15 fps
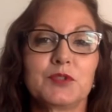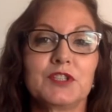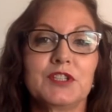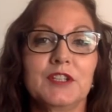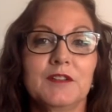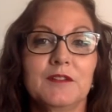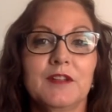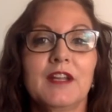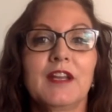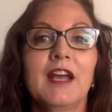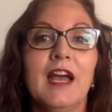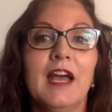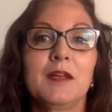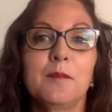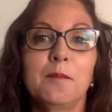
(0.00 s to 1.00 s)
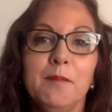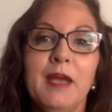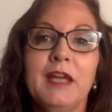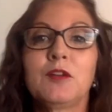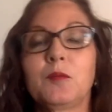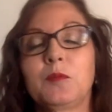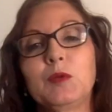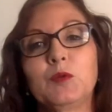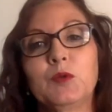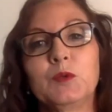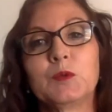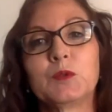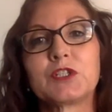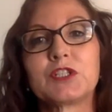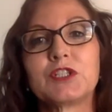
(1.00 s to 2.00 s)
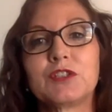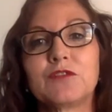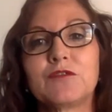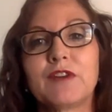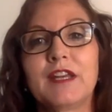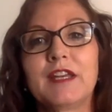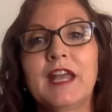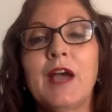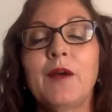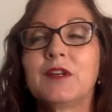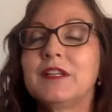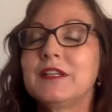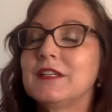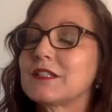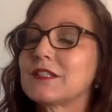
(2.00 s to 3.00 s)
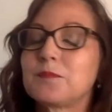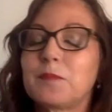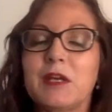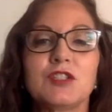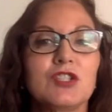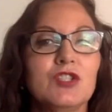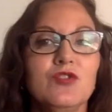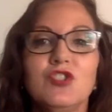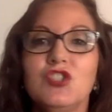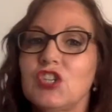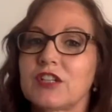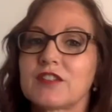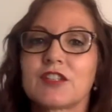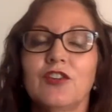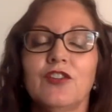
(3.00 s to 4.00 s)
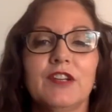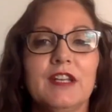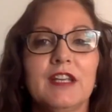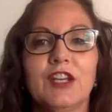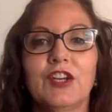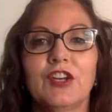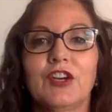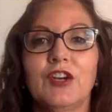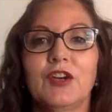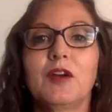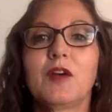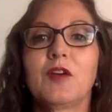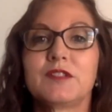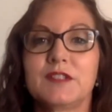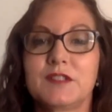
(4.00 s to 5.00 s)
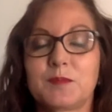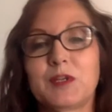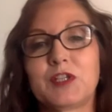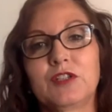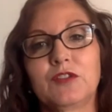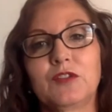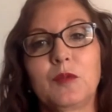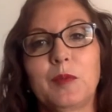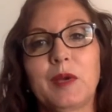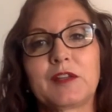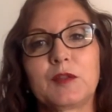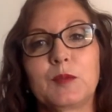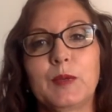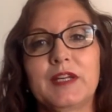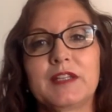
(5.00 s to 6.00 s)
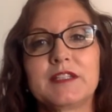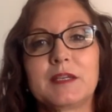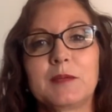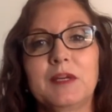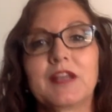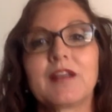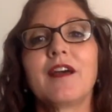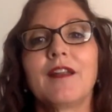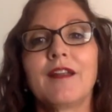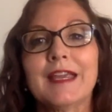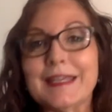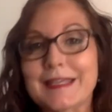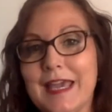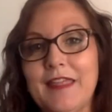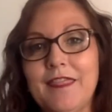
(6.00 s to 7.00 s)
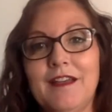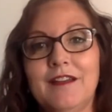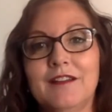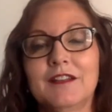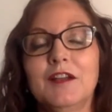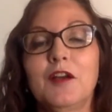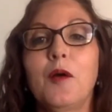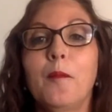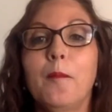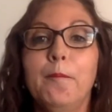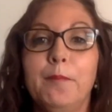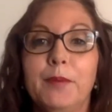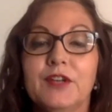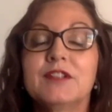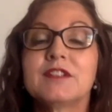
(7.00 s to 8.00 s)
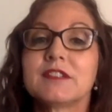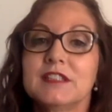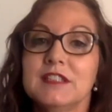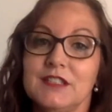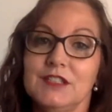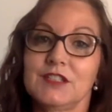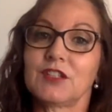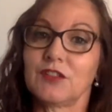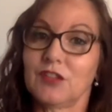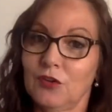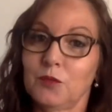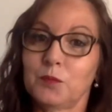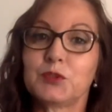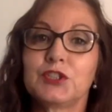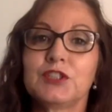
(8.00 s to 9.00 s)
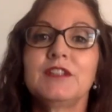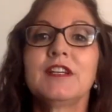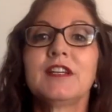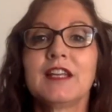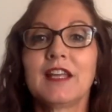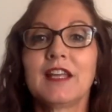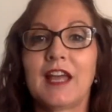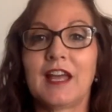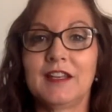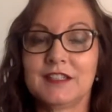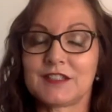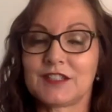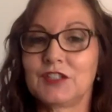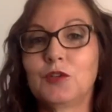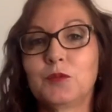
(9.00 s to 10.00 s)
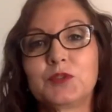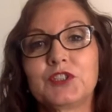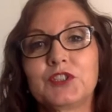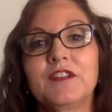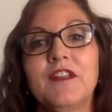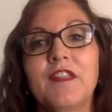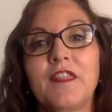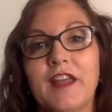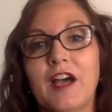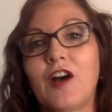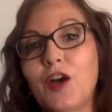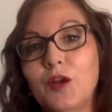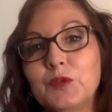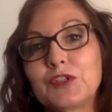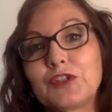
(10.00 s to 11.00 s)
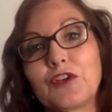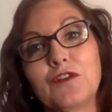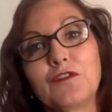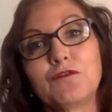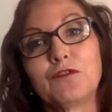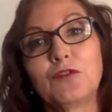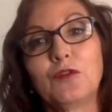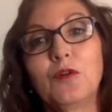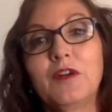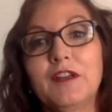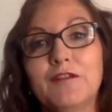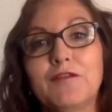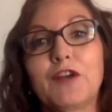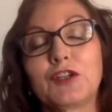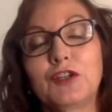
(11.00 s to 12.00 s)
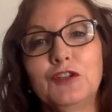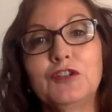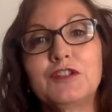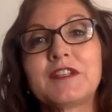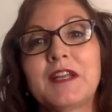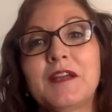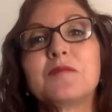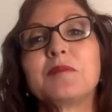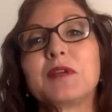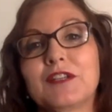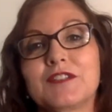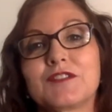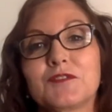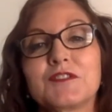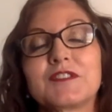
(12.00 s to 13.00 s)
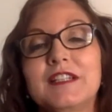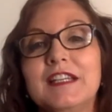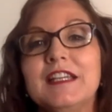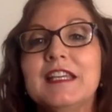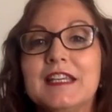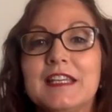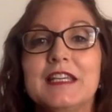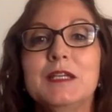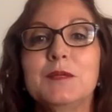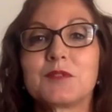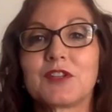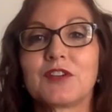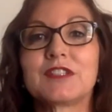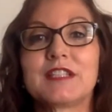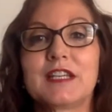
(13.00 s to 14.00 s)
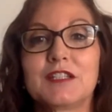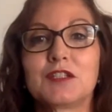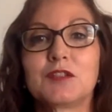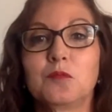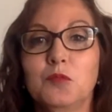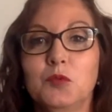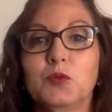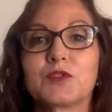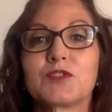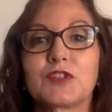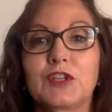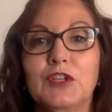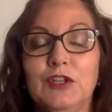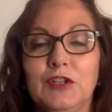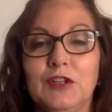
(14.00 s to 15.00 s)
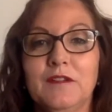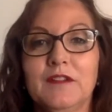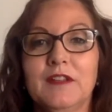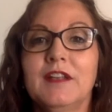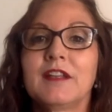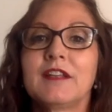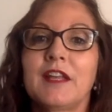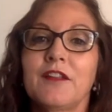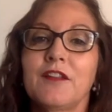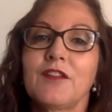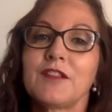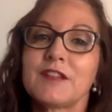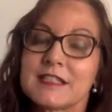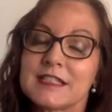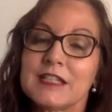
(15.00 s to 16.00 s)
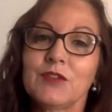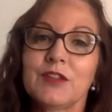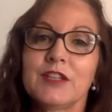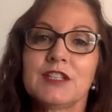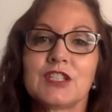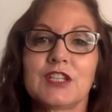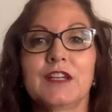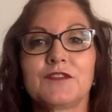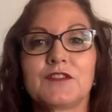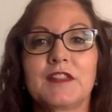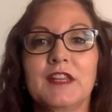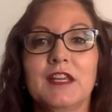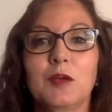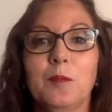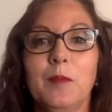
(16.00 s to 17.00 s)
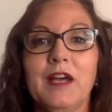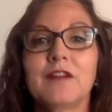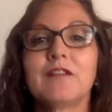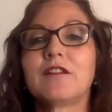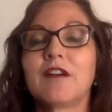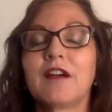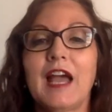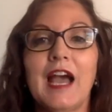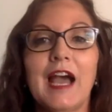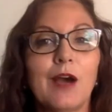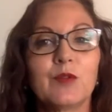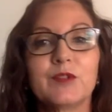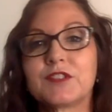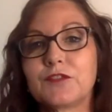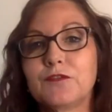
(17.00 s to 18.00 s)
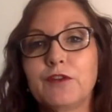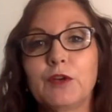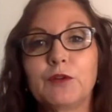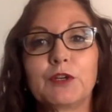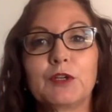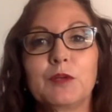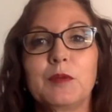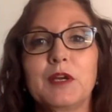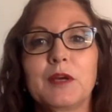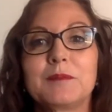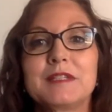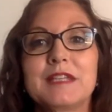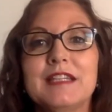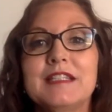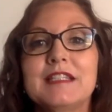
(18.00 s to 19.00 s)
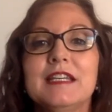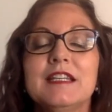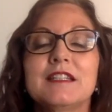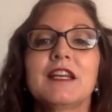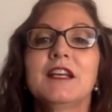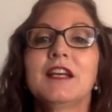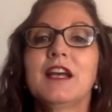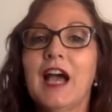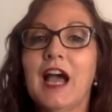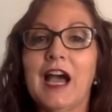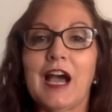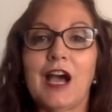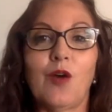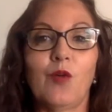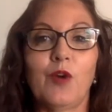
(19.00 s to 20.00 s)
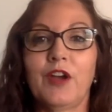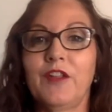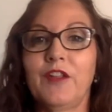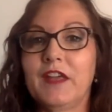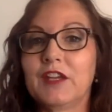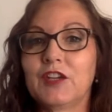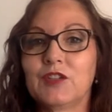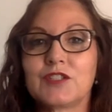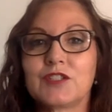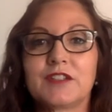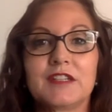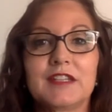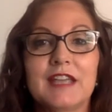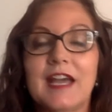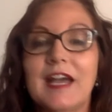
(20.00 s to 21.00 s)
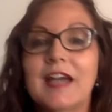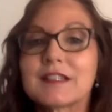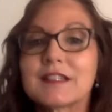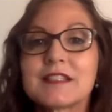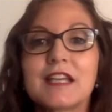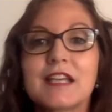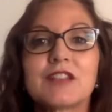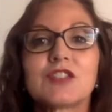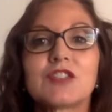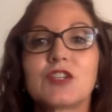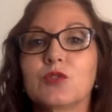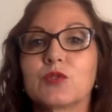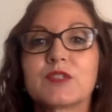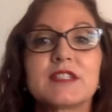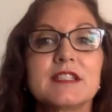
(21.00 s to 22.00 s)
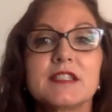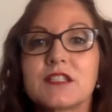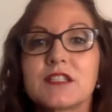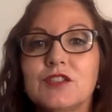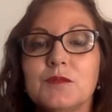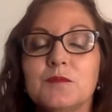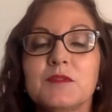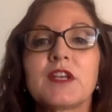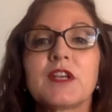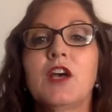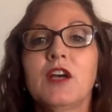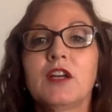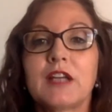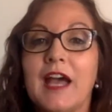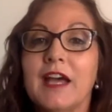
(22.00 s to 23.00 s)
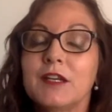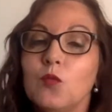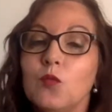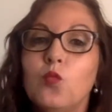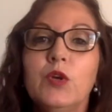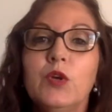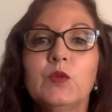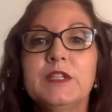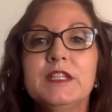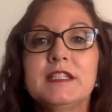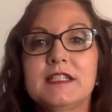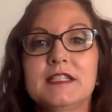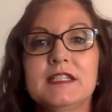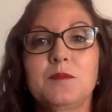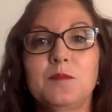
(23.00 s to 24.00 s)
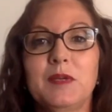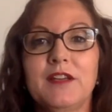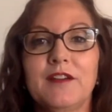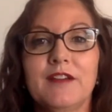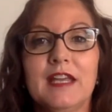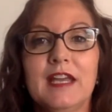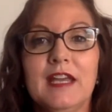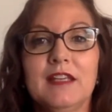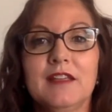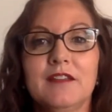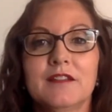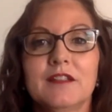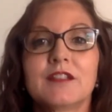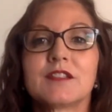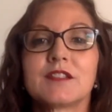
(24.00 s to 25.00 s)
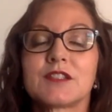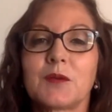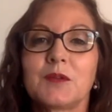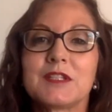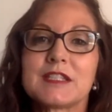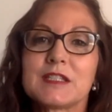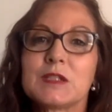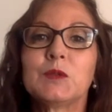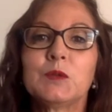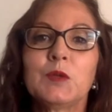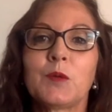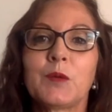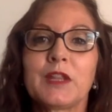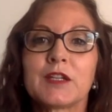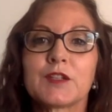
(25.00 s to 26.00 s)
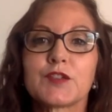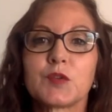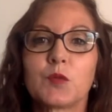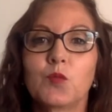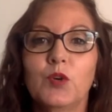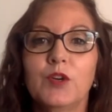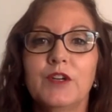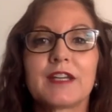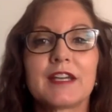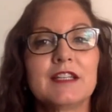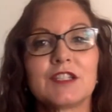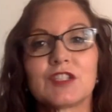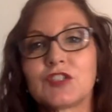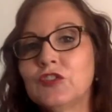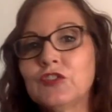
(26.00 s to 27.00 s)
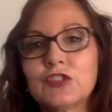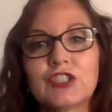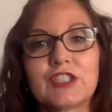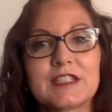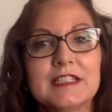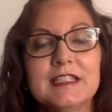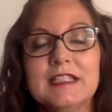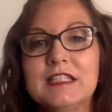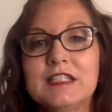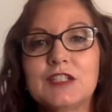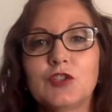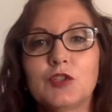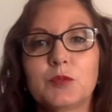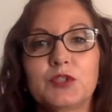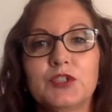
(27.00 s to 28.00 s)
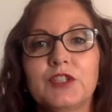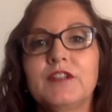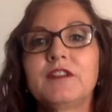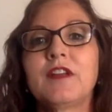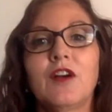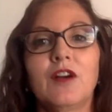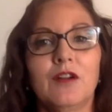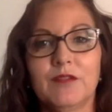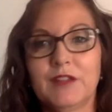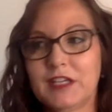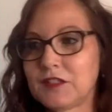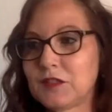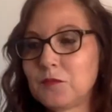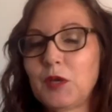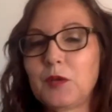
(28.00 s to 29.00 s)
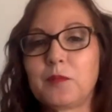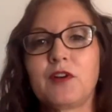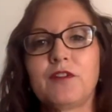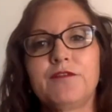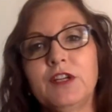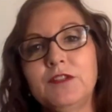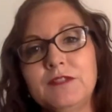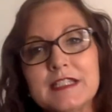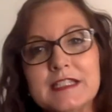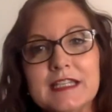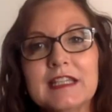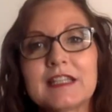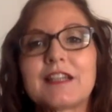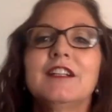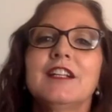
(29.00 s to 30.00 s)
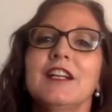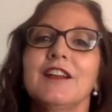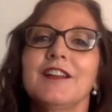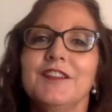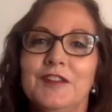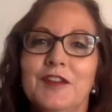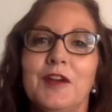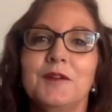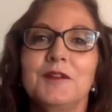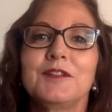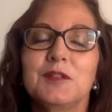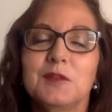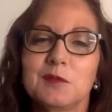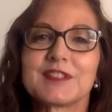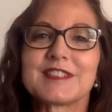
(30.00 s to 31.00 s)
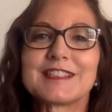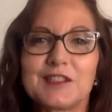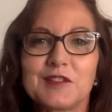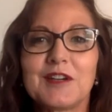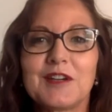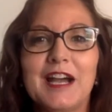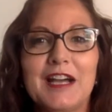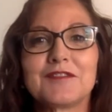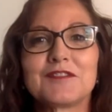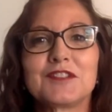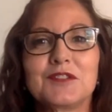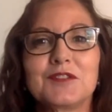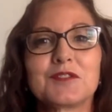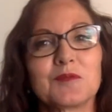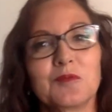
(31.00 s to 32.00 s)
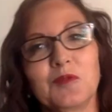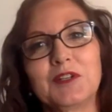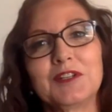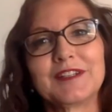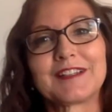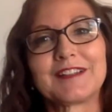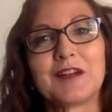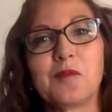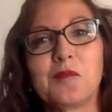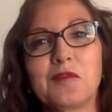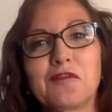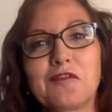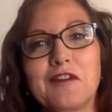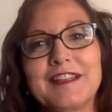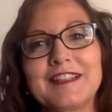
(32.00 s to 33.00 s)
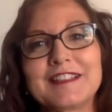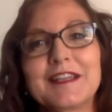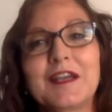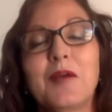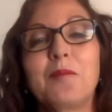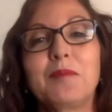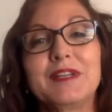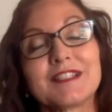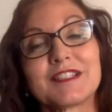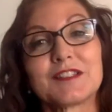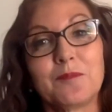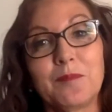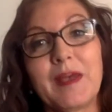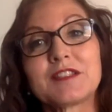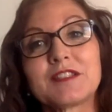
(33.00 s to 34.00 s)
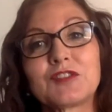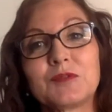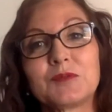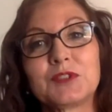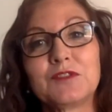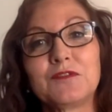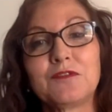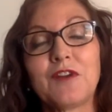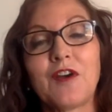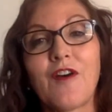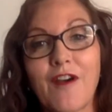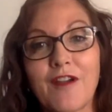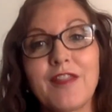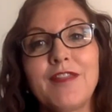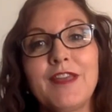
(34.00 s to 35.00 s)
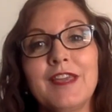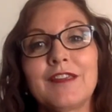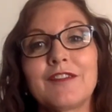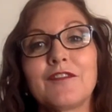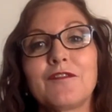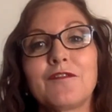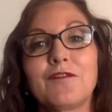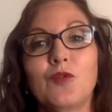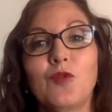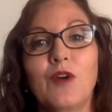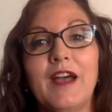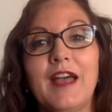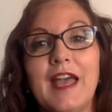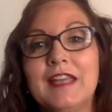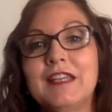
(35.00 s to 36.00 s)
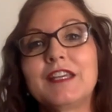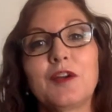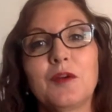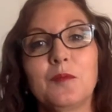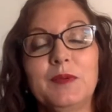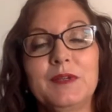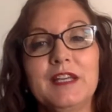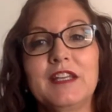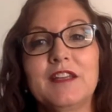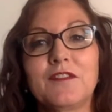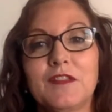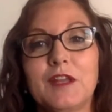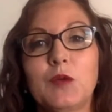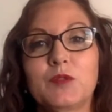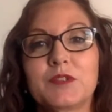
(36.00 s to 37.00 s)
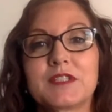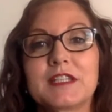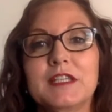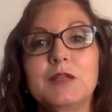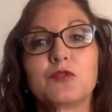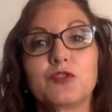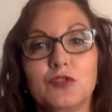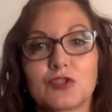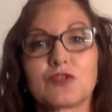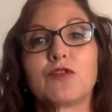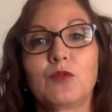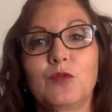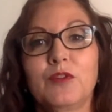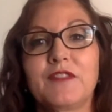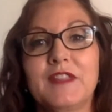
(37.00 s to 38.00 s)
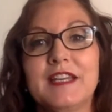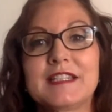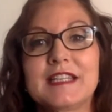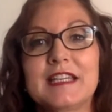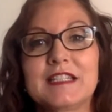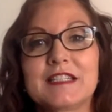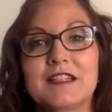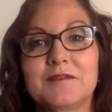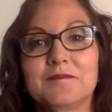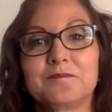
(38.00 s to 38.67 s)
to you. And it may not be what you want to do right now, and an expense you just can't incur, especially on the back of the pandemic, and I get that. But this is the option, and it's the option that I would go for if I could, because obviously it keeps our data more secure. Now, there are still things you have to think about, like how is the phone going to be updated? How are they going to get access to your systems? And it will need a DPIA. So it's still not without some work, and it's not just an easy option. Oh, there's a mobile phone, tick. No, you will still have to do some work, I'm afraid. But it's the best option, I think, for any company if they want to keep control of their data.